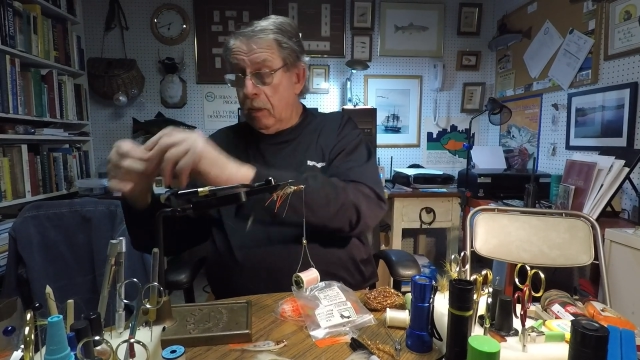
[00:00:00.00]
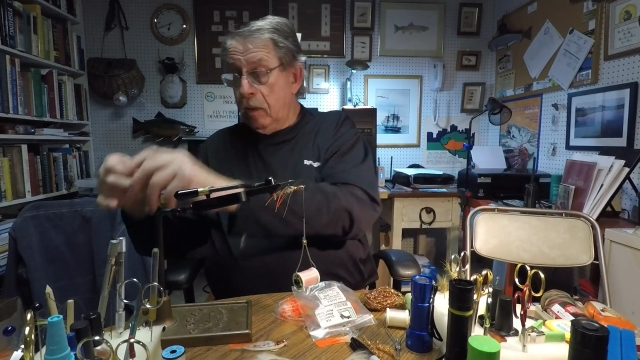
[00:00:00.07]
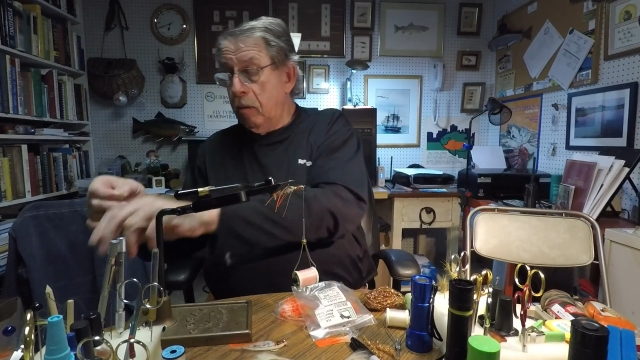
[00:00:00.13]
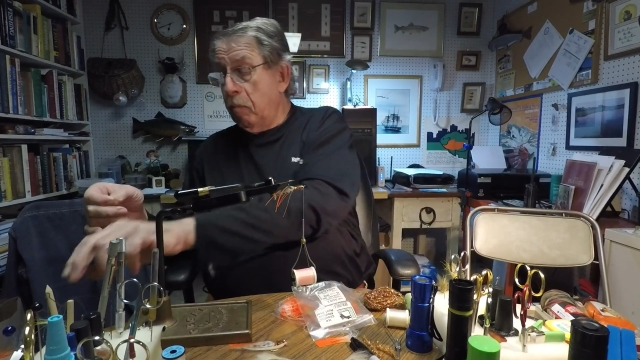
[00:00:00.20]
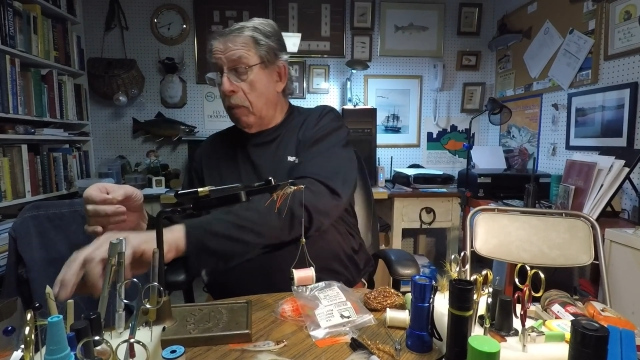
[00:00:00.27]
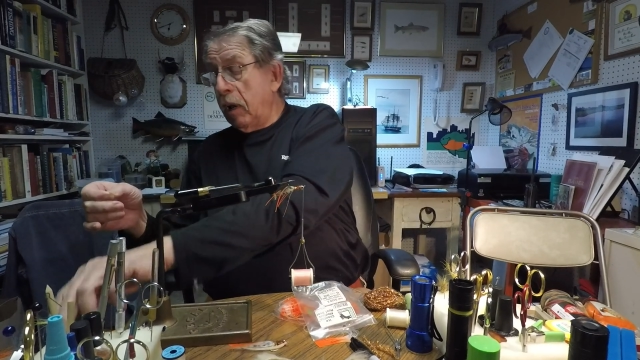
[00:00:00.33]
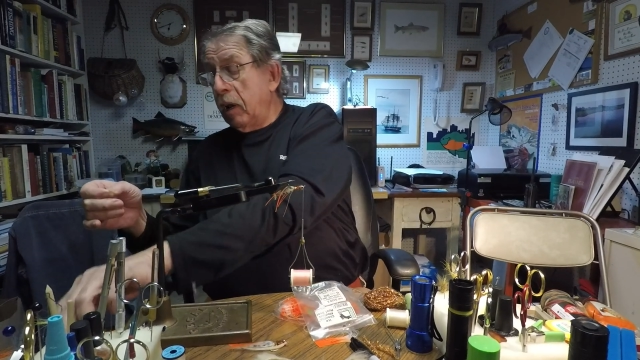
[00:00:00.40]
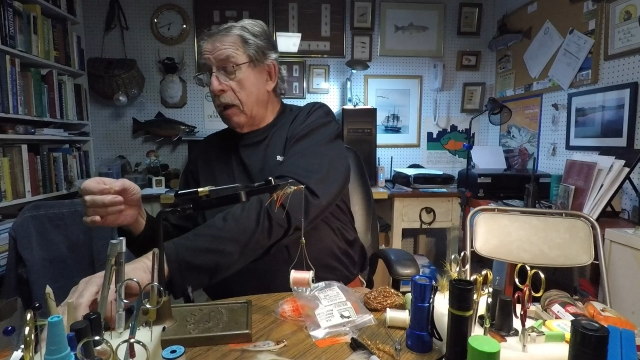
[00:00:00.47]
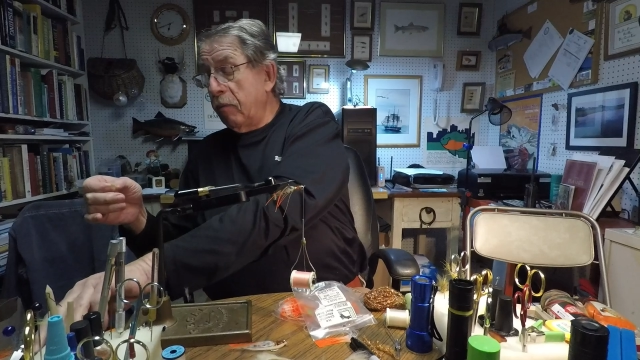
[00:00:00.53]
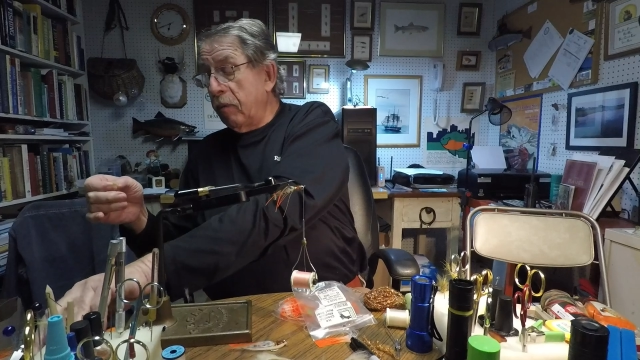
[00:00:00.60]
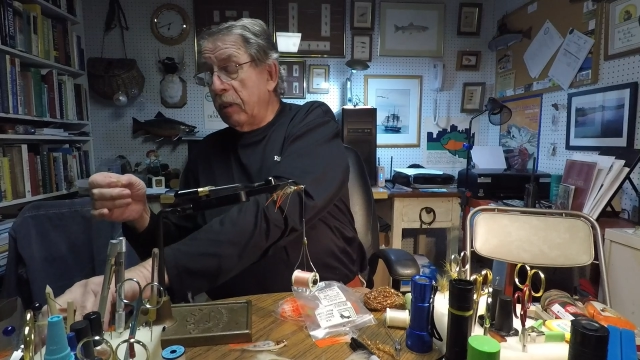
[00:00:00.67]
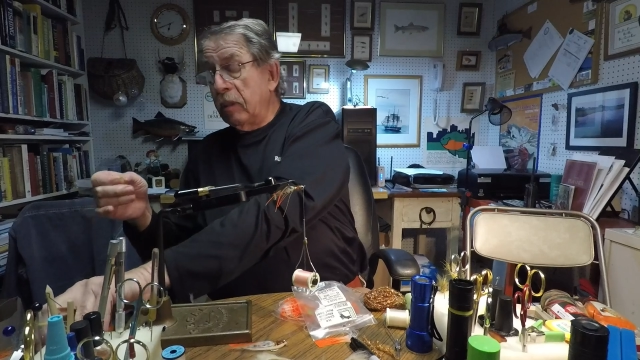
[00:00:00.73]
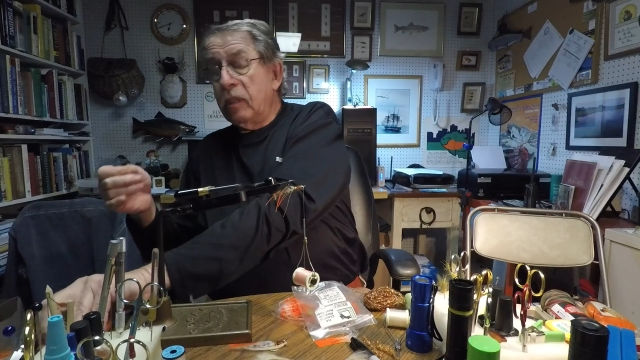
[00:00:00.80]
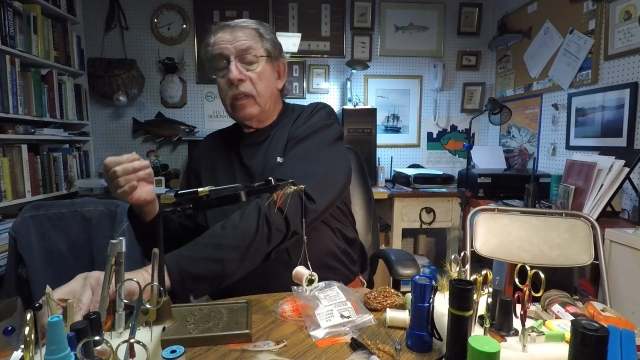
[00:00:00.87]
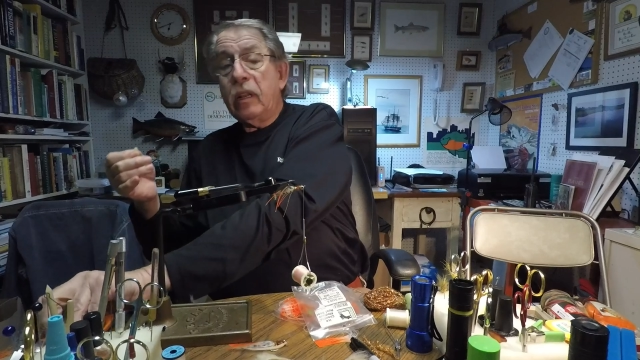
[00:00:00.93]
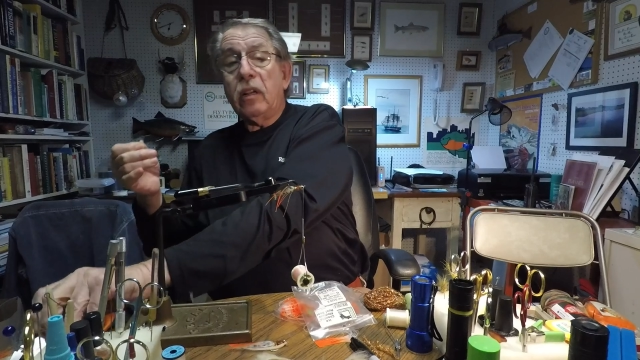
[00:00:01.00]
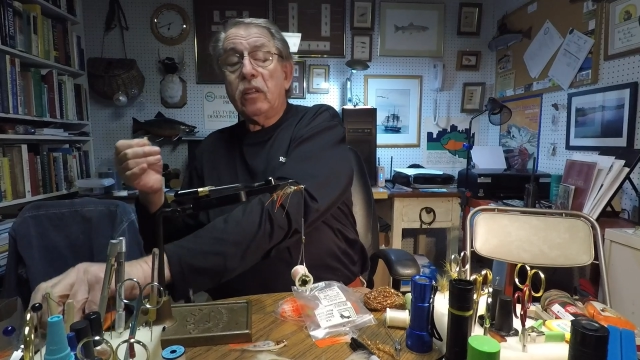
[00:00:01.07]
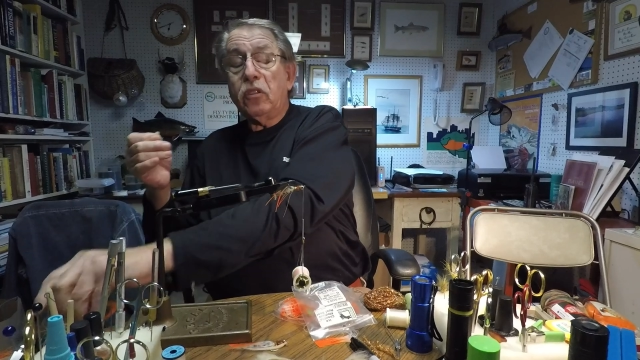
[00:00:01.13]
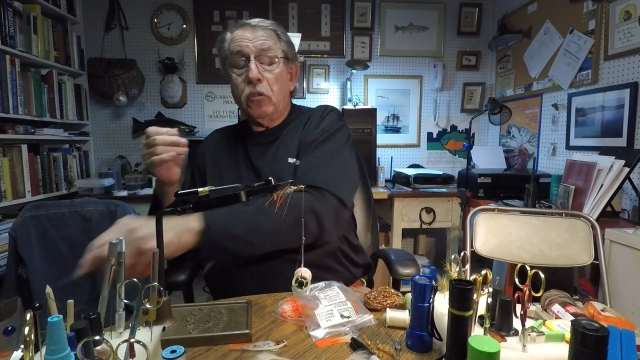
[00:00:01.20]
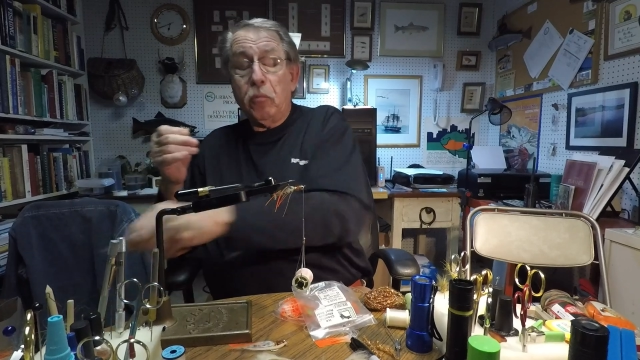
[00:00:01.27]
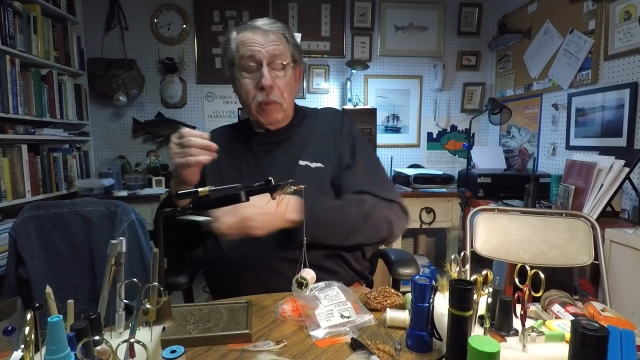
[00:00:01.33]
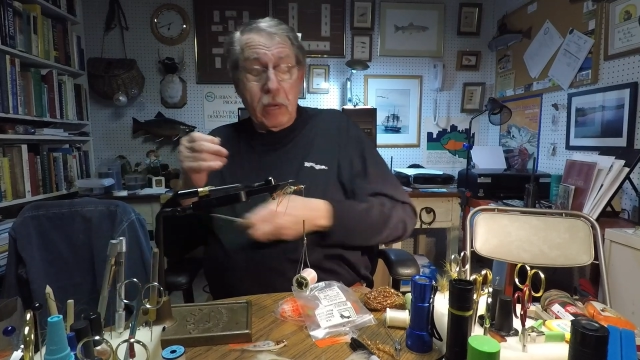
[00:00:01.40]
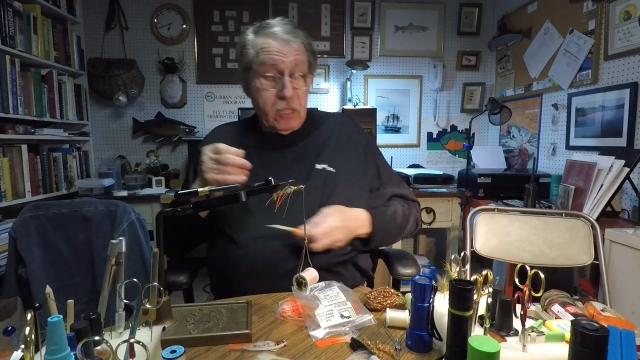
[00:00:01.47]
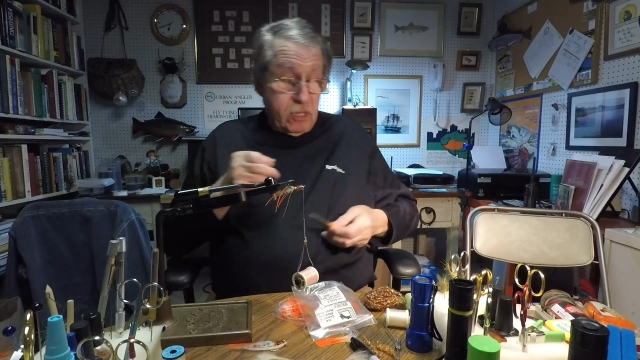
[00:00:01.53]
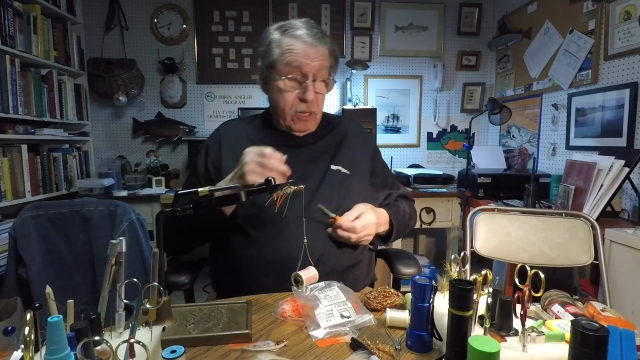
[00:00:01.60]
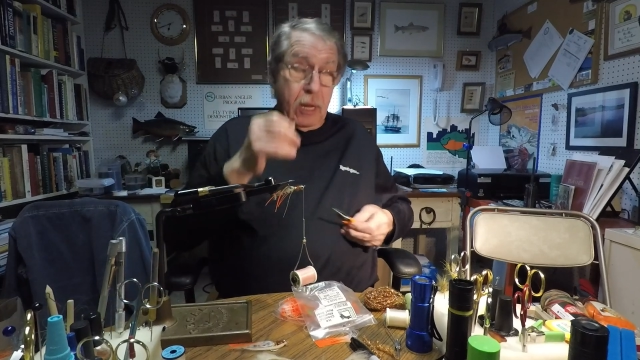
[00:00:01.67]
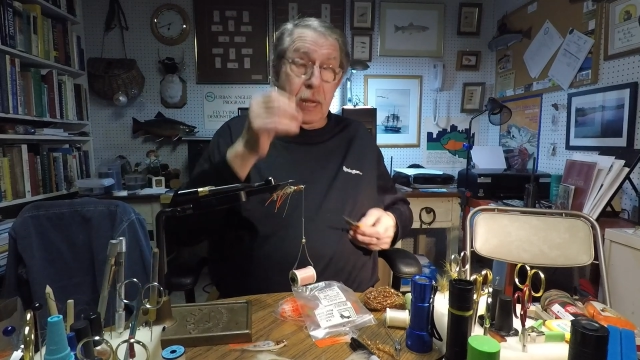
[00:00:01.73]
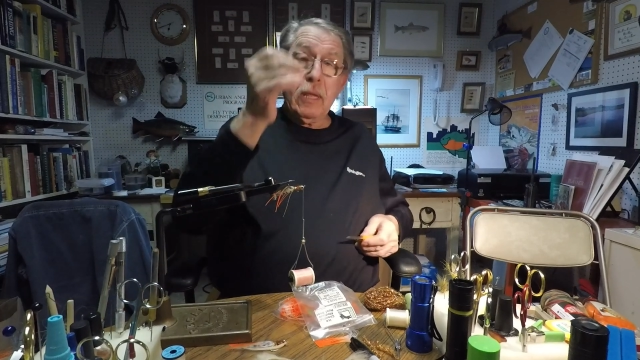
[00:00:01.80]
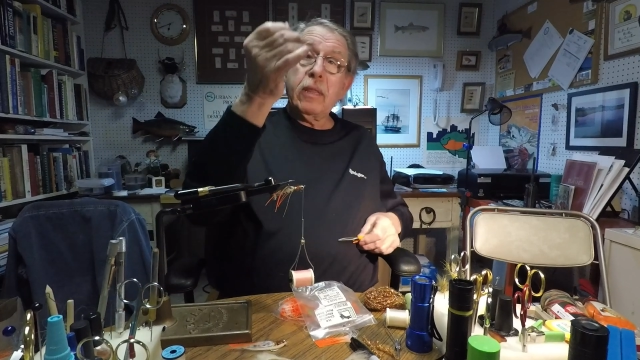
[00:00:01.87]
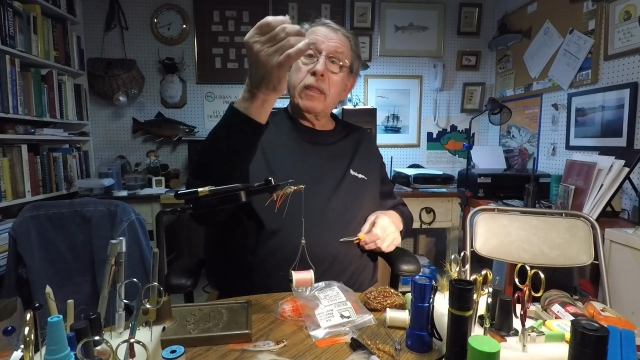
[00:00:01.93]
might have a little too much
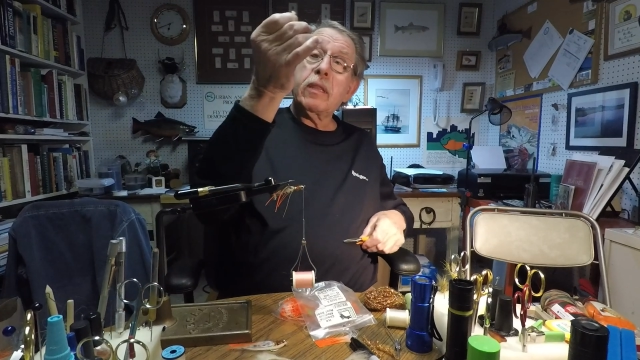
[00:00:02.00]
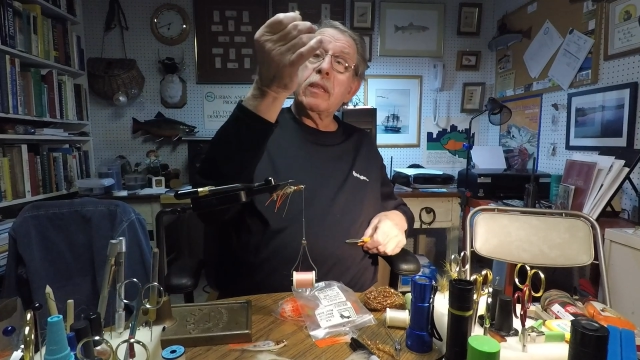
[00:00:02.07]
length.